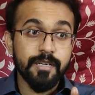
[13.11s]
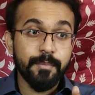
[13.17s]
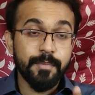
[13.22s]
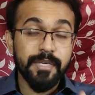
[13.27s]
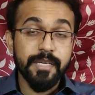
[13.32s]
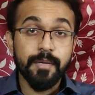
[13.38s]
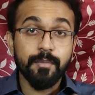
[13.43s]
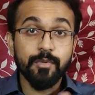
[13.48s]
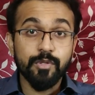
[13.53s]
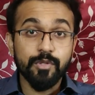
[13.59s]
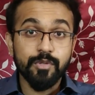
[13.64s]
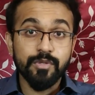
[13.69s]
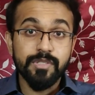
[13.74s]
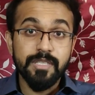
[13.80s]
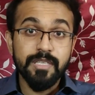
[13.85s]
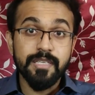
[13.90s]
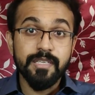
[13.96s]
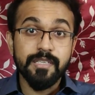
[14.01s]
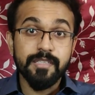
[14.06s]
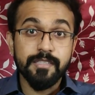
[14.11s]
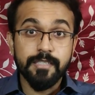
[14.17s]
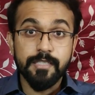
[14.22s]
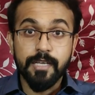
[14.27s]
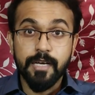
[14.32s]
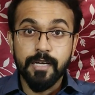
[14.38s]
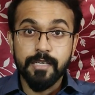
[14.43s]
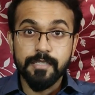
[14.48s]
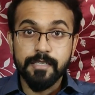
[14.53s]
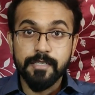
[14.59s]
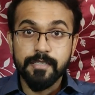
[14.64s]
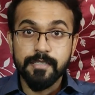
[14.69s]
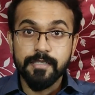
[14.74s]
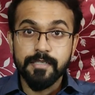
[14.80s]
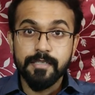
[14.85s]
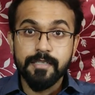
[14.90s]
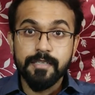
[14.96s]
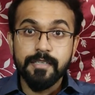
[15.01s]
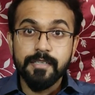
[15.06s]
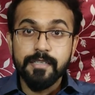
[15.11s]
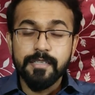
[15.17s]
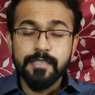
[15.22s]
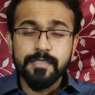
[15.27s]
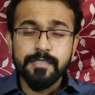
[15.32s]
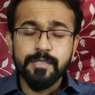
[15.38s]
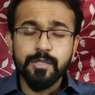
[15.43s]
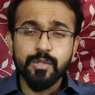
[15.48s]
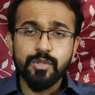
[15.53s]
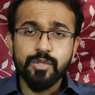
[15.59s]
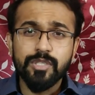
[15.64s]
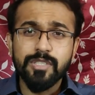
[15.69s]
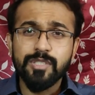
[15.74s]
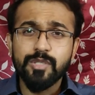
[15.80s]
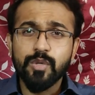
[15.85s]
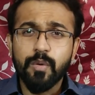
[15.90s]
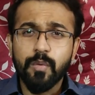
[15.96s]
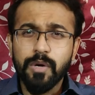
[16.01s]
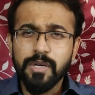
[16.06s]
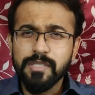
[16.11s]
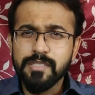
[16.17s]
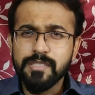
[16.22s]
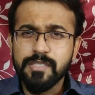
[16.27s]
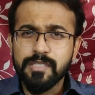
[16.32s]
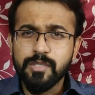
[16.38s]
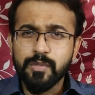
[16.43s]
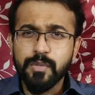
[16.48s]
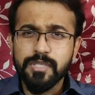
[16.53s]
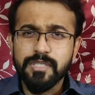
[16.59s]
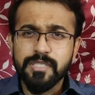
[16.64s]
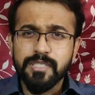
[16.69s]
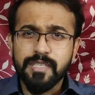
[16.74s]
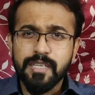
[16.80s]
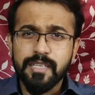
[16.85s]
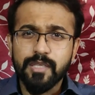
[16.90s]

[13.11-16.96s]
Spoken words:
be able to see in the dark. So just to avoid the situation,